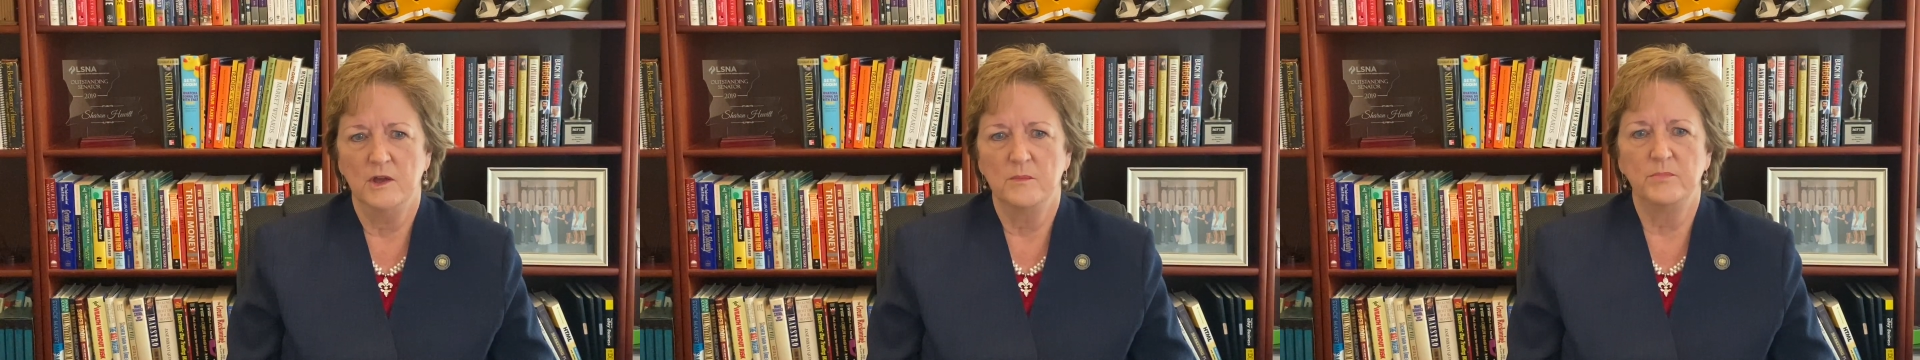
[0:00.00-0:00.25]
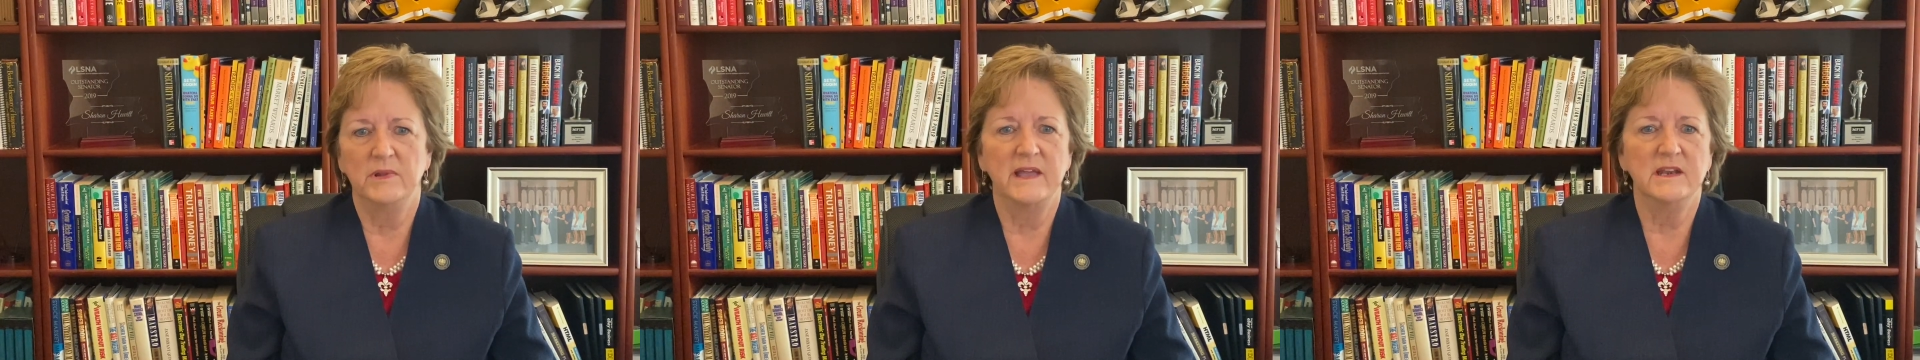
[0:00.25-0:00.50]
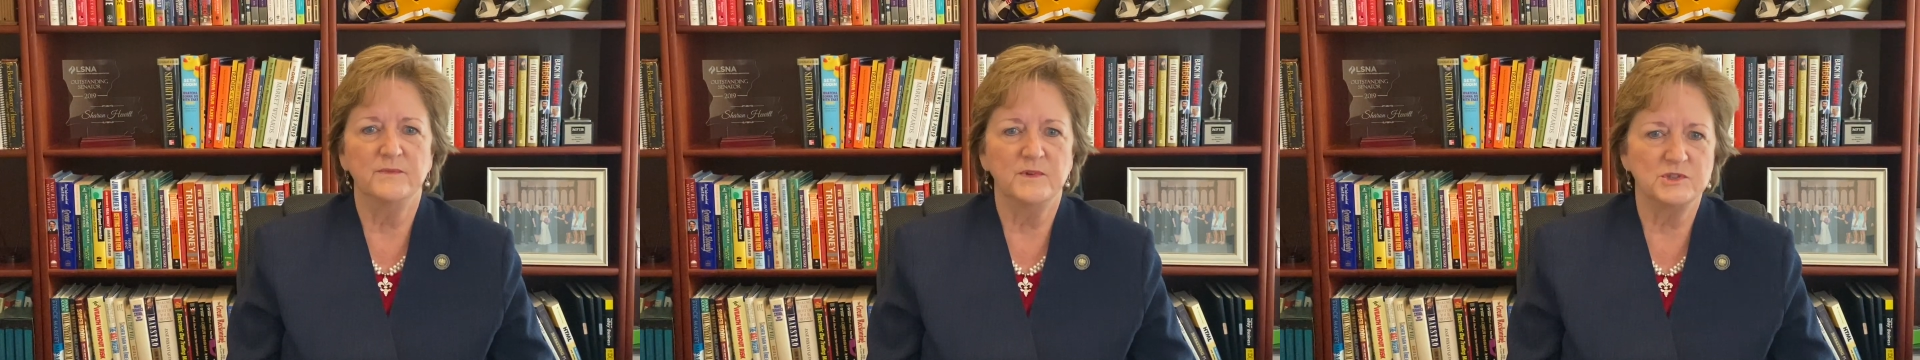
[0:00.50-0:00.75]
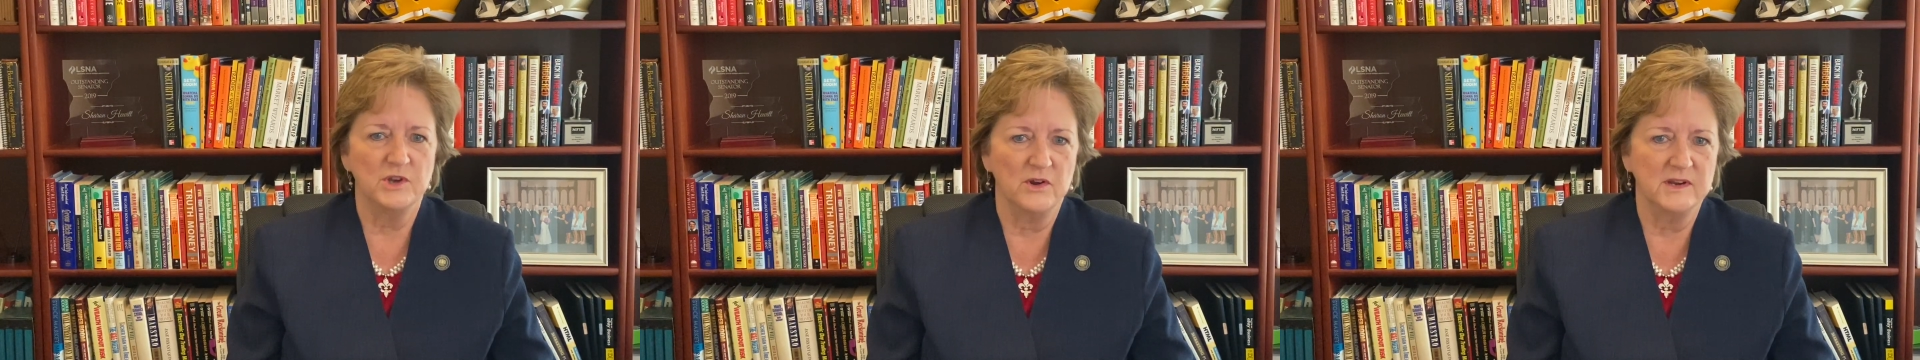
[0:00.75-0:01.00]
Plaintiff
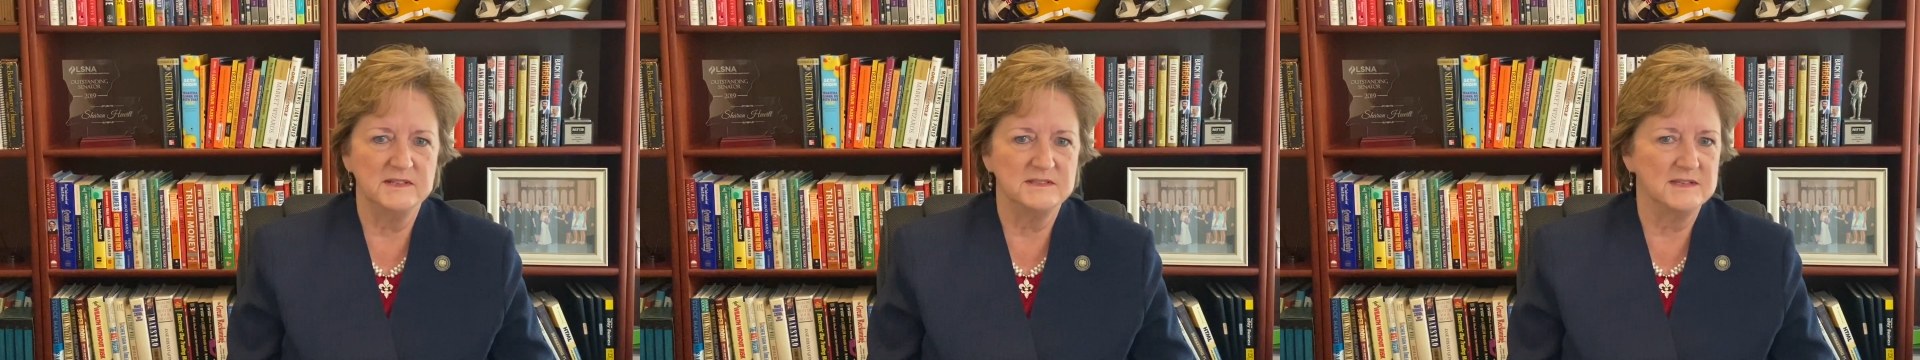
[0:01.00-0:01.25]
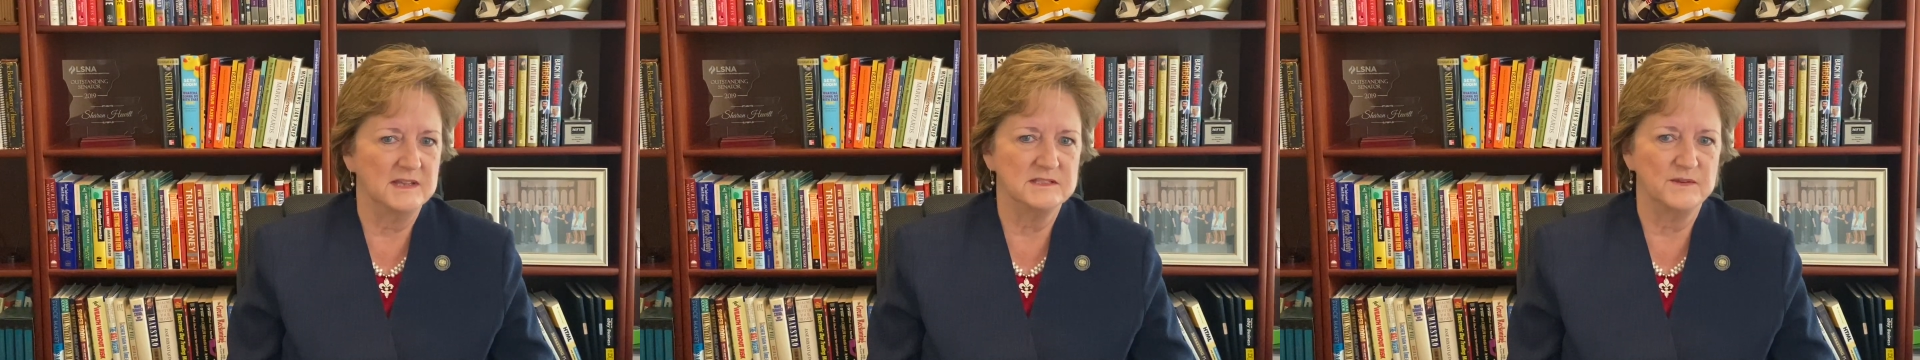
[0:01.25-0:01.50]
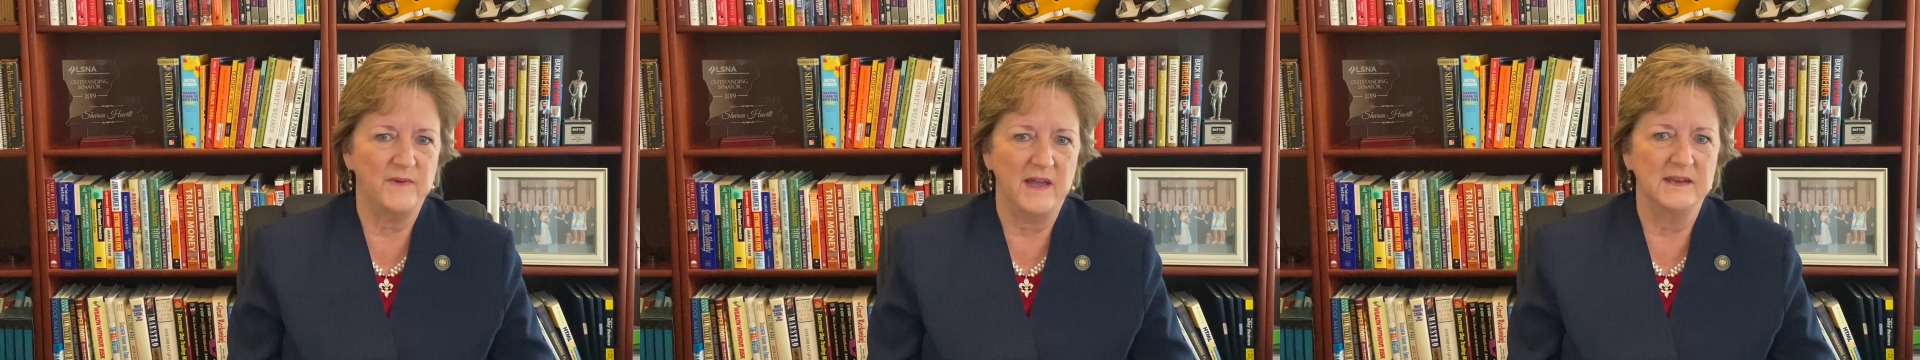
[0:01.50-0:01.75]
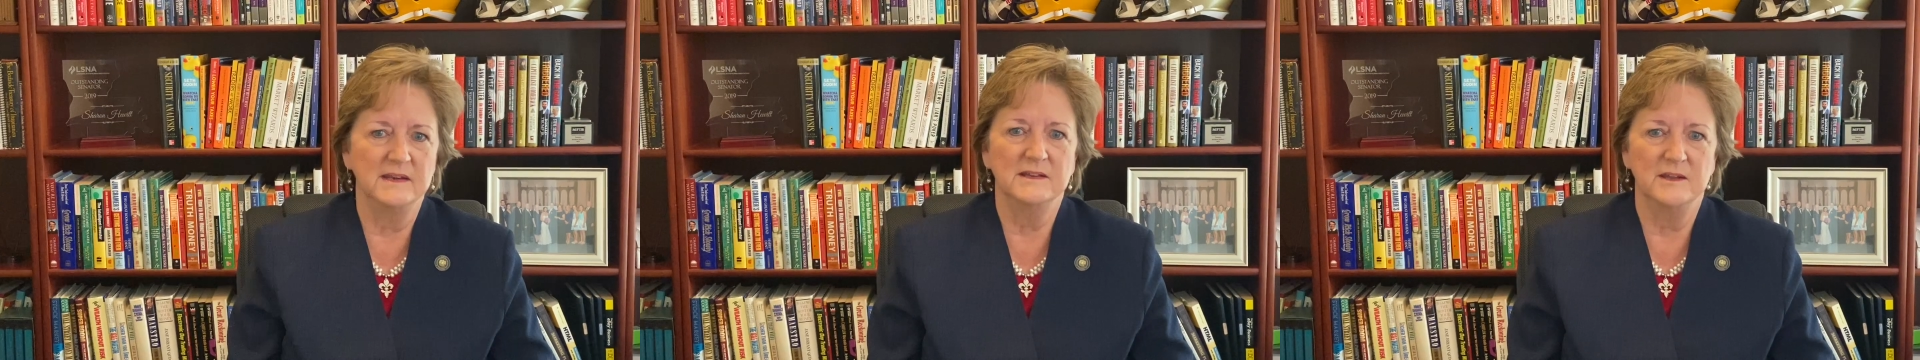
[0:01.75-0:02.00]
attorneys testified
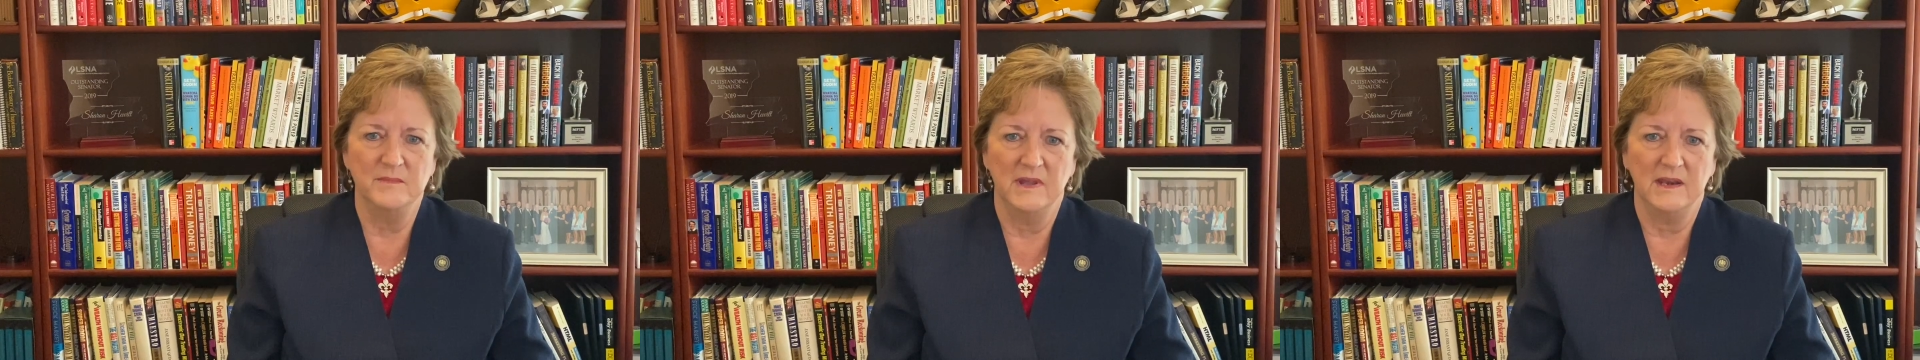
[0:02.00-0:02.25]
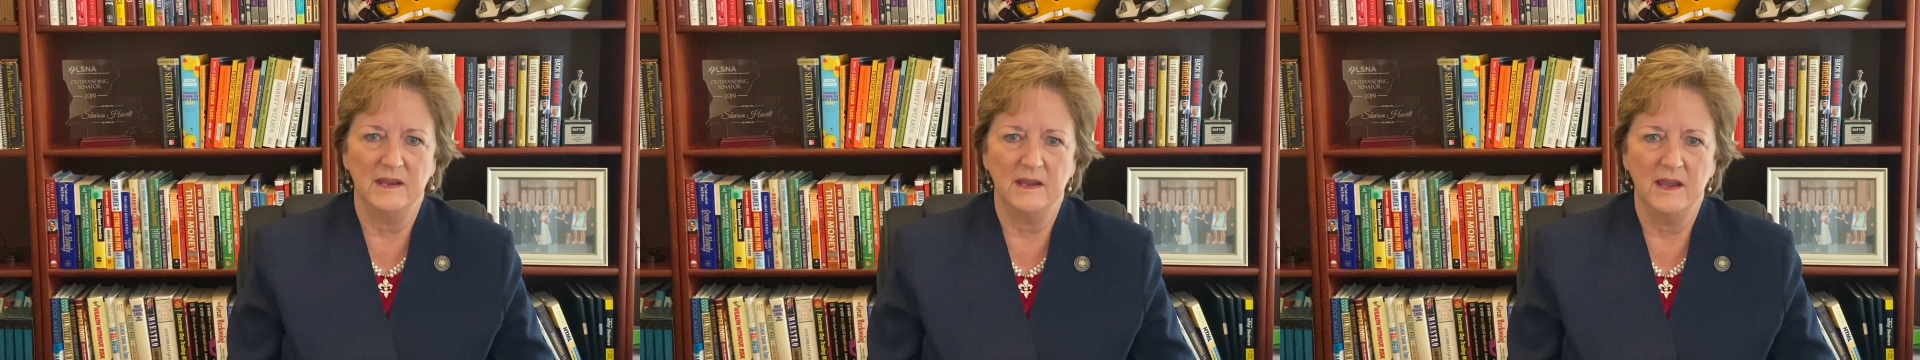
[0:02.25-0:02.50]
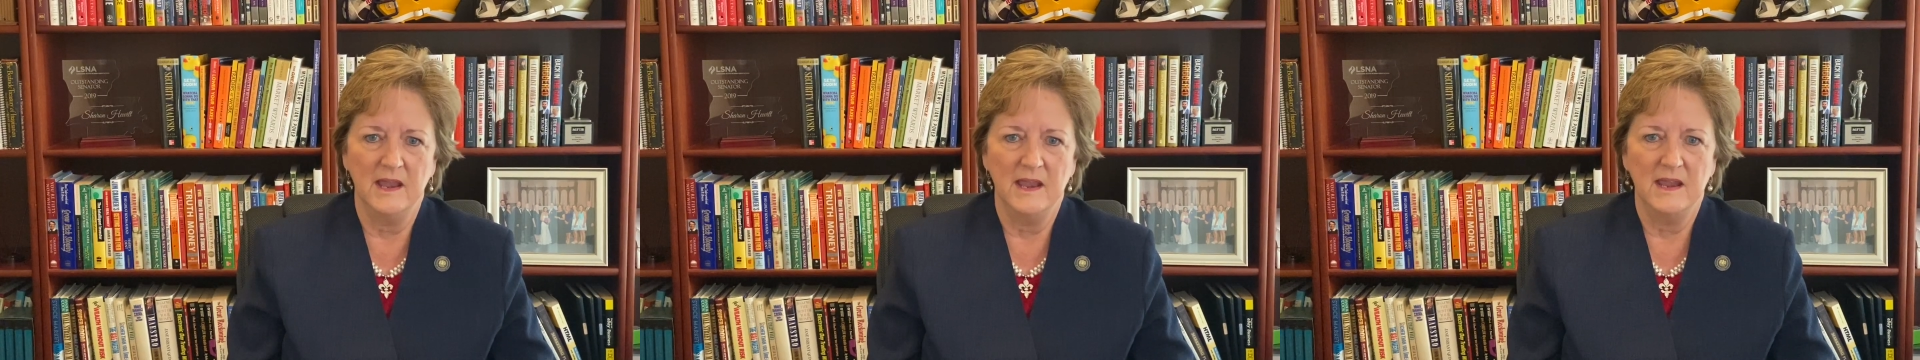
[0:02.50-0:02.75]
in committee